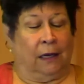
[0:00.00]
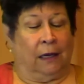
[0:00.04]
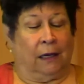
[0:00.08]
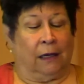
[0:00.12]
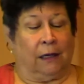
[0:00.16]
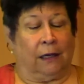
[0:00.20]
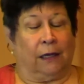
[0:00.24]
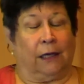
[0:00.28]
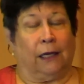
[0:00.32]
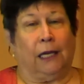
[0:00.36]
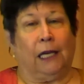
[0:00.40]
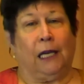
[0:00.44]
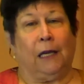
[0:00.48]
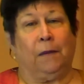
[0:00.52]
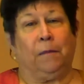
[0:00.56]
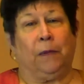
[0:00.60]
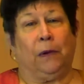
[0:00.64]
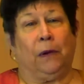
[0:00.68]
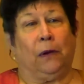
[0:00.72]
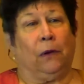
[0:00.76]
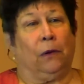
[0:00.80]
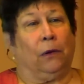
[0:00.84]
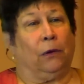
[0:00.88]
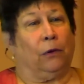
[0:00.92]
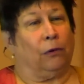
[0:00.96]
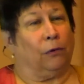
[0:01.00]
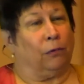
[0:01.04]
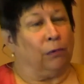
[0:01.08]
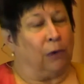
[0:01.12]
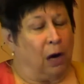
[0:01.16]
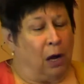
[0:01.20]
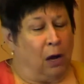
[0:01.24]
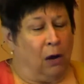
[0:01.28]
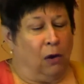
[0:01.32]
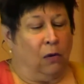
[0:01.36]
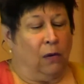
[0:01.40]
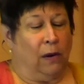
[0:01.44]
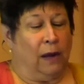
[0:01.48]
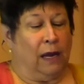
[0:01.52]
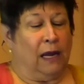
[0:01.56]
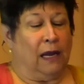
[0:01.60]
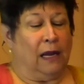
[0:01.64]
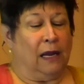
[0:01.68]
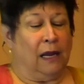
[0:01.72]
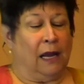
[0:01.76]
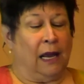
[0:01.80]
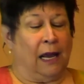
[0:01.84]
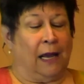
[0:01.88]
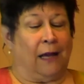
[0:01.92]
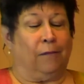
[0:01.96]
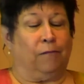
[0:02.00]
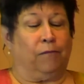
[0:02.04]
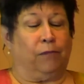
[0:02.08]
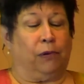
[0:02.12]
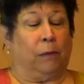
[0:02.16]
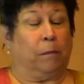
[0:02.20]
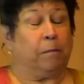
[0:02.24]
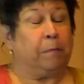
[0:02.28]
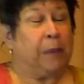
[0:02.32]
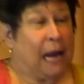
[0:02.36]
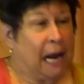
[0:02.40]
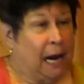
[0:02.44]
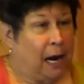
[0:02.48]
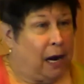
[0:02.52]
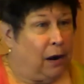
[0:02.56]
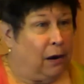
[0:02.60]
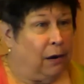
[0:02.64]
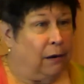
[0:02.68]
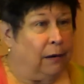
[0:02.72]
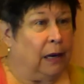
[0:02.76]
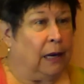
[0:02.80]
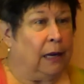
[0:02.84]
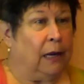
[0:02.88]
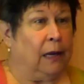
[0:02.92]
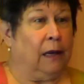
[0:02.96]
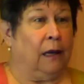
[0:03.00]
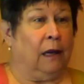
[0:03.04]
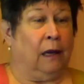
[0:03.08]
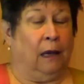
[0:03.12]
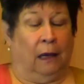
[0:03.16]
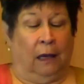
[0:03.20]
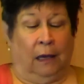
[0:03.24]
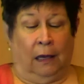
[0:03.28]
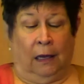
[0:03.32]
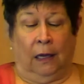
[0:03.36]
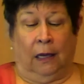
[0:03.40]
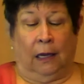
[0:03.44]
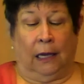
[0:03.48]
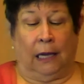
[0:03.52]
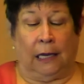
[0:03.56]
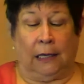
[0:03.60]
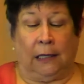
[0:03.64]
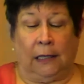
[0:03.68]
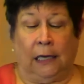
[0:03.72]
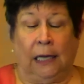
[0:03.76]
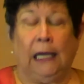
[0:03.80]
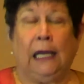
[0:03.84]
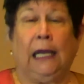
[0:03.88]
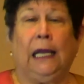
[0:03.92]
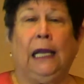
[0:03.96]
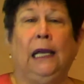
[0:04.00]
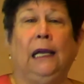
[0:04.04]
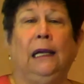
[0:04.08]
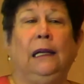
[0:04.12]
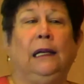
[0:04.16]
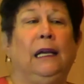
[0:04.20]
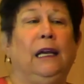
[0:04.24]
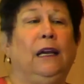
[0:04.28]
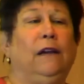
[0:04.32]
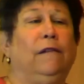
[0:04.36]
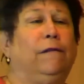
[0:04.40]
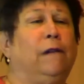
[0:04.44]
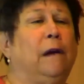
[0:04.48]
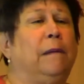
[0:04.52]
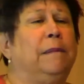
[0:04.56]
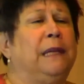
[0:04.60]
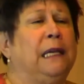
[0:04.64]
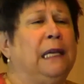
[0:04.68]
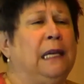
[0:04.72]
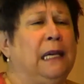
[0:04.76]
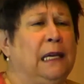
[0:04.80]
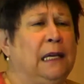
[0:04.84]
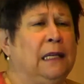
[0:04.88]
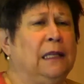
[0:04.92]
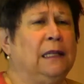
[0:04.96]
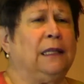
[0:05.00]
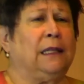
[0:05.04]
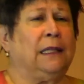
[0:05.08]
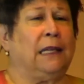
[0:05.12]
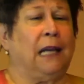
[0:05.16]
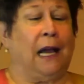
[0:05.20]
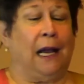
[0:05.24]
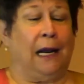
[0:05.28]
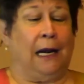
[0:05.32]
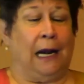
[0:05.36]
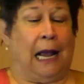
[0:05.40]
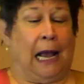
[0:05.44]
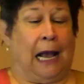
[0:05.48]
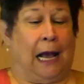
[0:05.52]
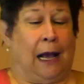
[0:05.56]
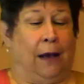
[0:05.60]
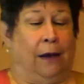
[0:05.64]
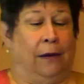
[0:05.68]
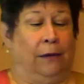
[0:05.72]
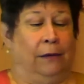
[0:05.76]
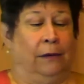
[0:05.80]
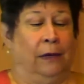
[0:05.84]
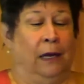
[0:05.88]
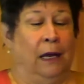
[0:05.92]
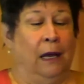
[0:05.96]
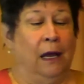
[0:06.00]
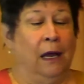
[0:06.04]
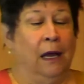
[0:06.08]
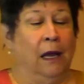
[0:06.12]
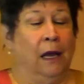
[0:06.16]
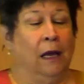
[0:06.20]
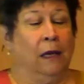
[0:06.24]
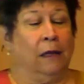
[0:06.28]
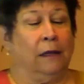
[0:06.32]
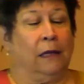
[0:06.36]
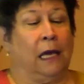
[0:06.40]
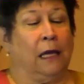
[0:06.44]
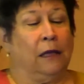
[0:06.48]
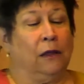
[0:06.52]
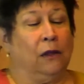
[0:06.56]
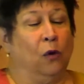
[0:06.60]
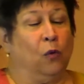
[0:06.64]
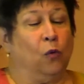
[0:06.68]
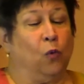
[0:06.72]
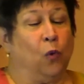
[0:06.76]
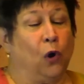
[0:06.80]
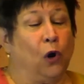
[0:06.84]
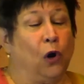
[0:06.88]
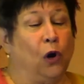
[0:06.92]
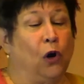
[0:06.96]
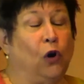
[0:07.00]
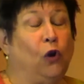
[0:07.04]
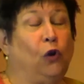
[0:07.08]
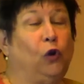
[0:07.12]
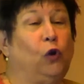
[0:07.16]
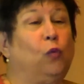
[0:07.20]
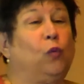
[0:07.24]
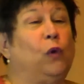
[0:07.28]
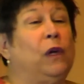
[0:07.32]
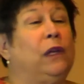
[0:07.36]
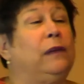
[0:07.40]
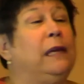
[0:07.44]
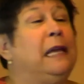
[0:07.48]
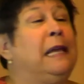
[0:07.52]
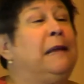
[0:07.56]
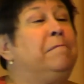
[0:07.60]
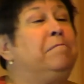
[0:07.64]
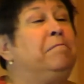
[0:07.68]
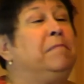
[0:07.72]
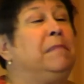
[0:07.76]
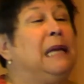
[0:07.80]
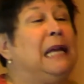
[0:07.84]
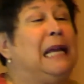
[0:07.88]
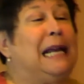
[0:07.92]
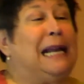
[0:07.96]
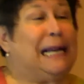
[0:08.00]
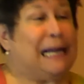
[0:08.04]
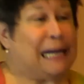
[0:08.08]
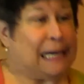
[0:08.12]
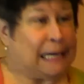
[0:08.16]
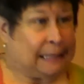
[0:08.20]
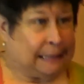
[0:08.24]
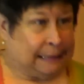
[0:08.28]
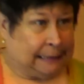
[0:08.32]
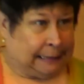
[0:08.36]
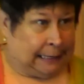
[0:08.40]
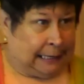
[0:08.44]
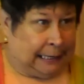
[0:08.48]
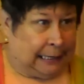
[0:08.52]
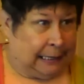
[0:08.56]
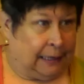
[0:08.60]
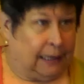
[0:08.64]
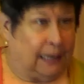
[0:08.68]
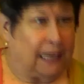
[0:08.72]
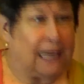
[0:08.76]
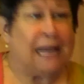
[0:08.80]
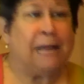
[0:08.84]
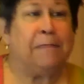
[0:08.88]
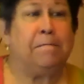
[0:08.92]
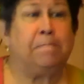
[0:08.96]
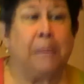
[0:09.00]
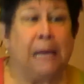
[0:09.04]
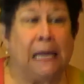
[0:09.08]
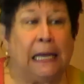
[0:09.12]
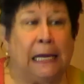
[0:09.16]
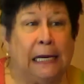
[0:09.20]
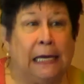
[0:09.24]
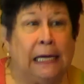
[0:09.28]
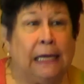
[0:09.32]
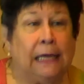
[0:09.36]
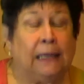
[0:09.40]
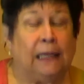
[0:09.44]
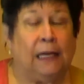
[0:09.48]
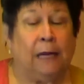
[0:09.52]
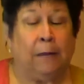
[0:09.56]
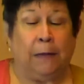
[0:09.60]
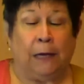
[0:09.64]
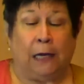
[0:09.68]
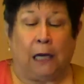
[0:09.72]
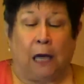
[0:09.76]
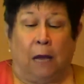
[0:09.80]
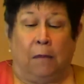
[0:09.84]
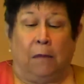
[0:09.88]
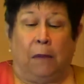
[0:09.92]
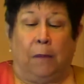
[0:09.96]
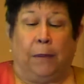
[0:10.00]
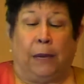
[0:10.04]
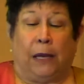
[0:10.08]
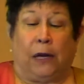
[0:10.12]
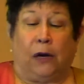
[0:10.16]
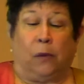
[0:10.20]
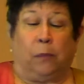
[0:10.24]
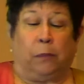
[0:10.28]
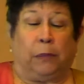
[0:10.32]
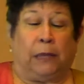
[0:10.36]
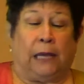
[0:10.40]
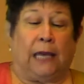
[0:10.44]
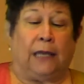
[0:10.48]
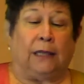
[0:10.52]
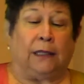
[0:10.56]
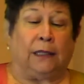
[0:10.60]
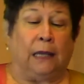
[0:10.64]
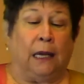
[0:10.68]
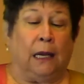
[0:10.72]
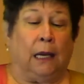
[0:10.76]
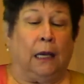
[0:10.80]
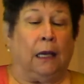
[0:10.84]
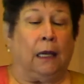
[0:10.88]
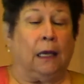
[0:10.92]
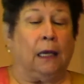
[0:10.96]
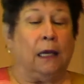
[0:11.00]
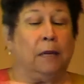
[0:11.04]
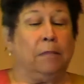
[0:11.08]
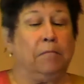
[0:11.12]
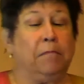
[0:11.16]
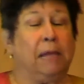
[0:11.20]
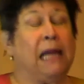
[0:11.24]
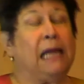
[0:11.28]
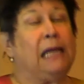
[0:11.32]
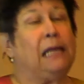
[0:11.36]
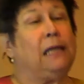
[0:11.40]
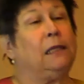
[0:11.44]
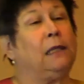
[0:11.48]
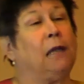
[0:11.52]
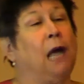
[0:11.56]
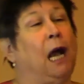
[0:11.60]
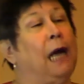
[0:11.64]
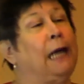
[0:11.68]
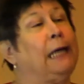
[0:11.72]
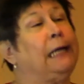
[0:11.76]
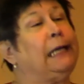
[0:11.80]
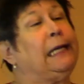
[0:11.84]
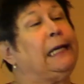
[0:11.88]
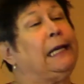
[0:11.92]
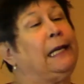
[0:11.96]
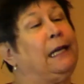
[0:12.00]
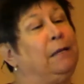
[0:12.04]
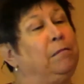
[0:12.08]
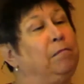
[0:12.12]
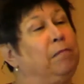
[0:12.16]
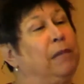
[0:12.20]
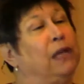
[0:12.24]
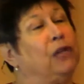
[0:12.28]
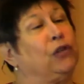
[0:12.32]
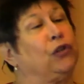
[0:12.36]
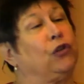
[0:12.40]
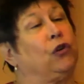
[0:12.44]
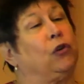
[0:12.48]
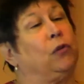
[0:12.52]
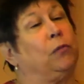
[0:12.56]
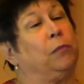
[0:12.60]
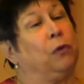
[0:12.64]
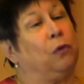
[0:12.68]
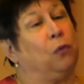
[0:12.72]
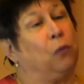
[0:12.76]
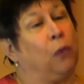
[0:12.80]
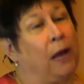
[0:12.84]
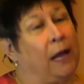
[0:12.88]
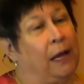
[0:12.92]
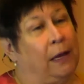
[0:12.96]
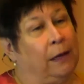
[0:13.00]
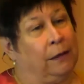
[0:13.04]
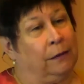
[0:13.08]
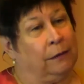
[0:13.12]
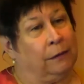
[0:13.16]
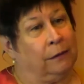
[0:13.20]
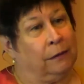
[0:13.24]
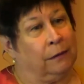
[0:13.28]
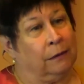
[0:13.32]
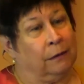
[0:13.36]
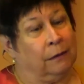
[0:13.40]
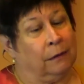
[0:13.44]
keep growing and preparing and healing from the inside out, then the world will immediately become a better place in many tiny, immeasurable ways.